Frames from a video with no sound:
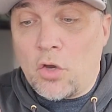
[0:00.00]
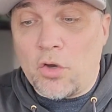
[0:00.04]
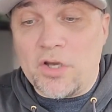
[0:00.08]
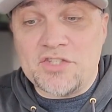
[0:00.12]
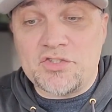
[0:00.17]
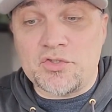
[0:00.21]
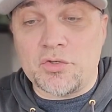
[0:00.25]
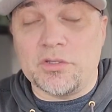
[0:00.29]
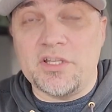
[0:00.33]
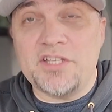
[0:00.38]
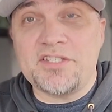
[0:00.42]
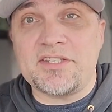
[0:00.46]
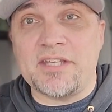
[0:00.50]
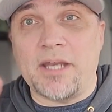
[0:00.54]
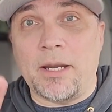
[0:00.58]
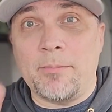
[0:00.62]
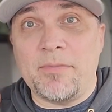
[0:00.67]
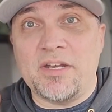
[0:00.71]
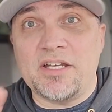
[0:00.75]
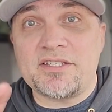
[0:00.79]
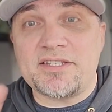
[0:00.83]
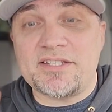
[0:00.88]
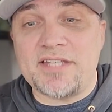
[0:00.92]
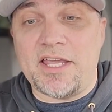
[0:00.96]
All right, so listen,
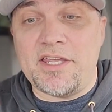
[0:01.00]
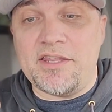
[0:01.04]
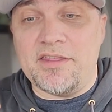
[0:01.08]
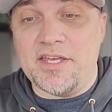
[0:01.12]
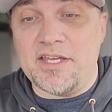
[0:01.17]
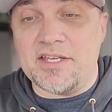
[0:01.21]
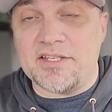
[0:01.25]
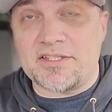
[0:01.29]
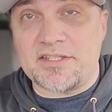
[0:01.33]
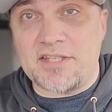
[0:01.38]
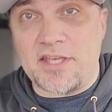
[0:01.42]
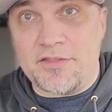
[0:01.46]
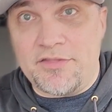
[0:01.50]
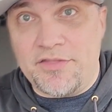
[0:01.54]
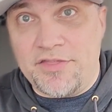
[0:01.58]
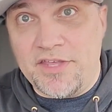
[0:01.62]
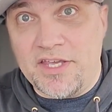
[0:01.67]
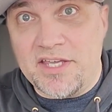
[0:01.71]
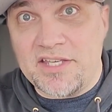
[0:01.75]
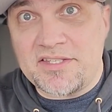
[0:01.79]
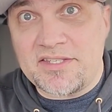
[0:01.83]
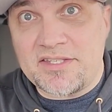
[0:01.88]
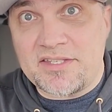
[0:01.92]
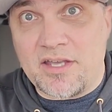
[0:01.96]
I'm going to say this.
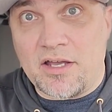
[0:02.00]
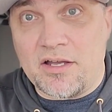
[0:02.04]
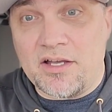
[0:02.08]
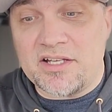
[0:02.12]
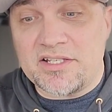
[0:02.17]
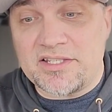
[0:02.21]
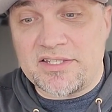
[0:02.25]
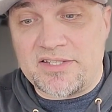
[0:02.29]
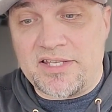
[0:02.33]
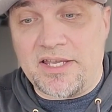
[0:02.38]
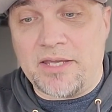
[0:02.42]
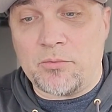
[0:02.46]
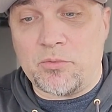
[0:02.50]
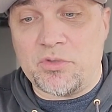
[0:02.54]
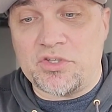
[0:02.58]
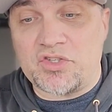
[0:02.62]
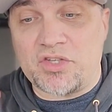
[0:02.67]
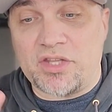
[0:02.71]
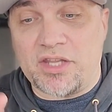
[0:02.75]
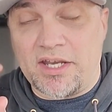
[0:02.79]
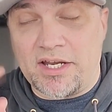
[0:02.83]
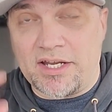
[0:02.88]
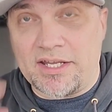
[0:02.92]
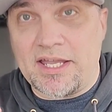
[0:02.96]
This
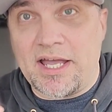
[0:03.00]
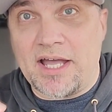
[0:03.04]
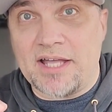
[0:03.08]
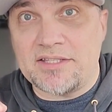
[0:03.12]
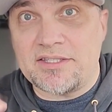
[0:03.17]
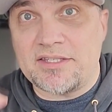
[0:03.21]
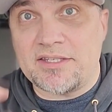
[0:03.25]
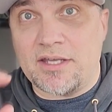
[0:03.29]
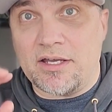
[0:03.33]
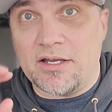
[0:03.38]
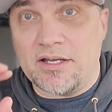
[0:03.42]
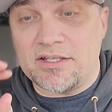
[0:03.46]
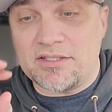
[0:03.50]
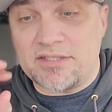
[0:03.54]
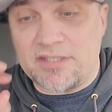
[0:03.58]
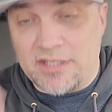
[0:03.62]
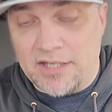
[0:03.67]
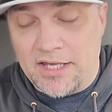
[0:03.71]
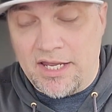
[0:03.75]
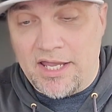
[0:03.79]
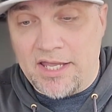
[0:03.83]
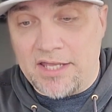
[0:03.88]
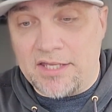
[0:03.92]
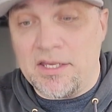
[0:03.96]
sandwich that I got
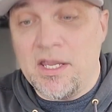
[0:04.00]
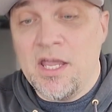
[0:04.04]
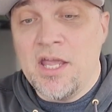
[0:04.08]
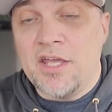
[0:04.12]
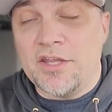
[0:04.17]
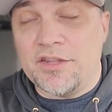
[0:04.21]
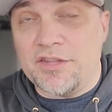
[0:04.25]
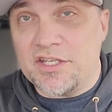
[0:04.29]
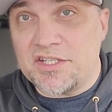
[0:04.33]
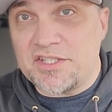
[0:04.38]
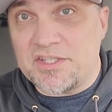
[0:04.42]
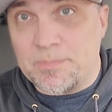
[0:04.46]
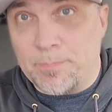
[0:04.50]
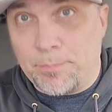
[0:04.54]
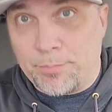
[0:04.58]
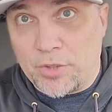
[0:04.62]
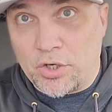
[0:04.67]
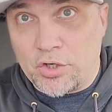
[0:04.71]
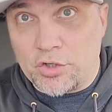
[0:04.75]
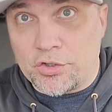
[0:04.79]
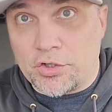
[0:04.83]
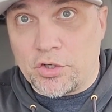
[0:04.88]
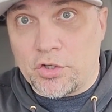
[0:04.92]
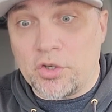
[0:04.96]
today, this
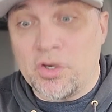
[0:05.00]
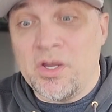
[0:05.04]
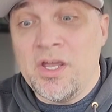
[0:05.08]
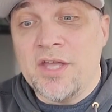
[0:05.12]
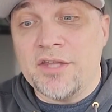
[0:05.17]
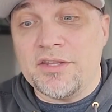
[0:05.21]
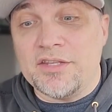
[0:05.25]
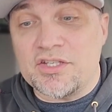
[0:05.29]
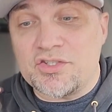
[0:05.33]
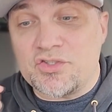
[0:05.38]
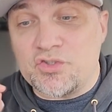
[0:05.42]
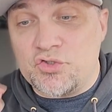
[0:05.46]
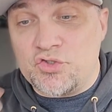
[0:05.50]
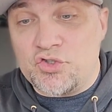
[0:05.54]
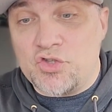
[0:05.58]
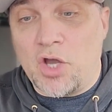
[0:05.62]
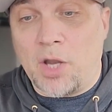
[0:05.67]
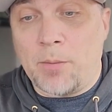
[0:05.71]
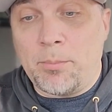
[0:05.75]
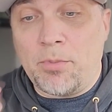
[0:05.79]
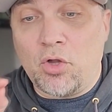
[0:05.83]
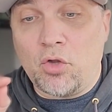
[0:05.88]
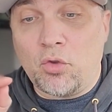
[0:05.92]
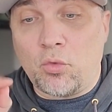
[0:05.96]
burger, this
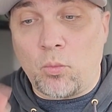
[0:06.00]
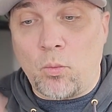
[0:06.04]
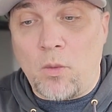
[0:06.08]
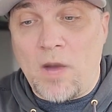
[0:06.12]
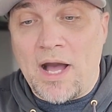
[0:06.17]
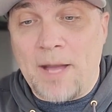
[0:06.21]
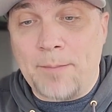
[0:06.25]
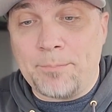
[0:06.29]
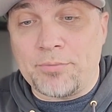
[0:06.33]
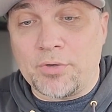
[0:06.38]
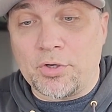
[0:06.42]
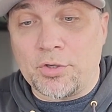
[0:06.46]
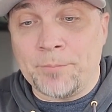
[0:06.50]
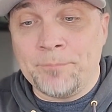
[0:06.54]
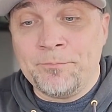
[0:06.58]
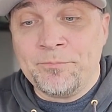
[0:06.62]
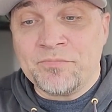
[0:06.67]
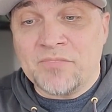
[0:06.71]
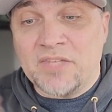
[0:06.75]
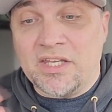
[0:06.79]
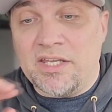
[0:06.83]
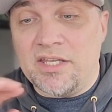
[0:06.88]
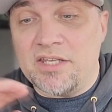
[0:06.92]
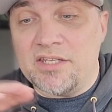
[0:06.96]
double Whopper,
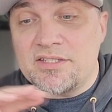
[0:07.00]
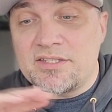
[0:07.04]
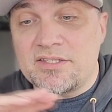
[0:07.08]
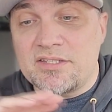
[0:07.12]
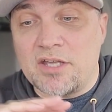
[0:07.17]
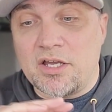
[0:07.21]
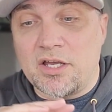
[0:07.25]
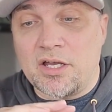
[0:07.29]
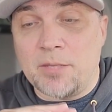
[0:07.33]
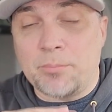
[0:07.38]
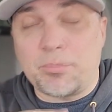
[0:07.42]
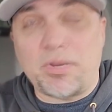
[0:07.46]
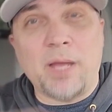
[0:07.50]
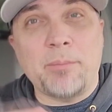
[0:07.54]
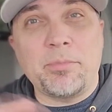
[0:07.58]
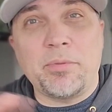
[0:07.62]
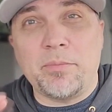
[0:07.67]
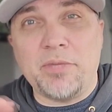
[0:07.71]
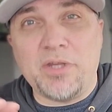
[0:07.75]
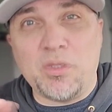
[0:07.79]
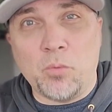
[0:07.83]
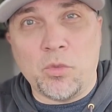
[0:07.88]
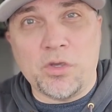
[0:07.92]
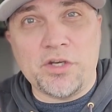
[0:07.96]
it is
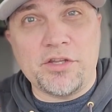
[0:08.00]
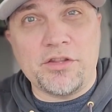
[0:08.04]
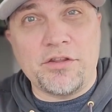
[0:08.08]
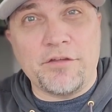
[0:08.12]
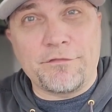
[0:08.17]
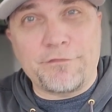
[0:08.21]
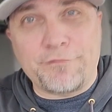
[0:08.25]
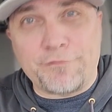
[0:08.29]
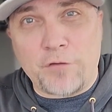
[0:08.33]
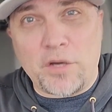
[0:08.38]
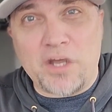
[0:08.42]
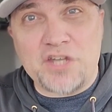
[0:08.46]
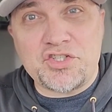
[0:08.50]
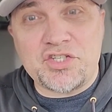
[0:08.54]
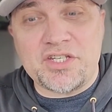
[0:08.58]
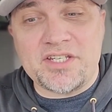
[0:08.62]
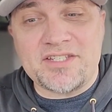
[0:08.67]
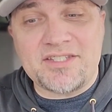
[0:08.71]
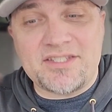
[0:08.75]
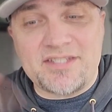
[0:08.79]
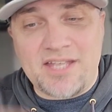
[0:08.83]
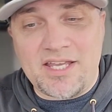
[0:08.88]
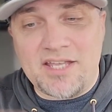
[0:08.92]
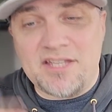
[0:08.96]
probably one of the
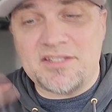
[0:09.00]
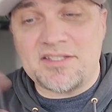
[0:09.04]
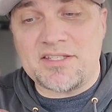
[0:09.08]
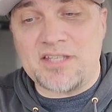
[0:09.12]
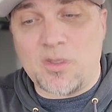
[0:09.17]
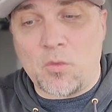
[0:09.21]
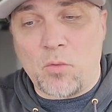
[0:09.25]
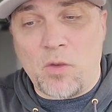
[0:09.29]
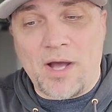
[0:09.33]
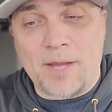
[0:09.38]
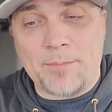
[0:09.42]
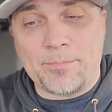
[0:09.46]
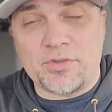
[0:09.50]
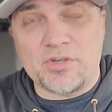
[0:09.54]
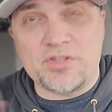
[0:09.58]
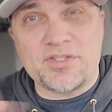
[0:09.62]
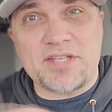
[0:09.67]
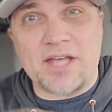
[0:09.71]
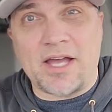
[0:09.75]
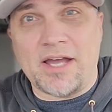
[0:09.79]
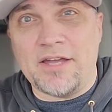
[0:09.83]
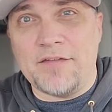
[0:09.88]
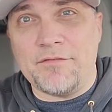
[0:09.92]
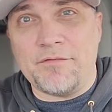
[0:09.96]
freshest tasting
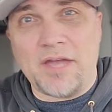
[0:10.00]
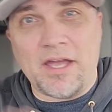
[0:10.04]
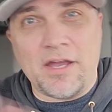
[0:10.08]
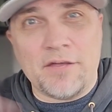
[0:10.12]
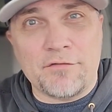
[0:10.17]
Whoppers I've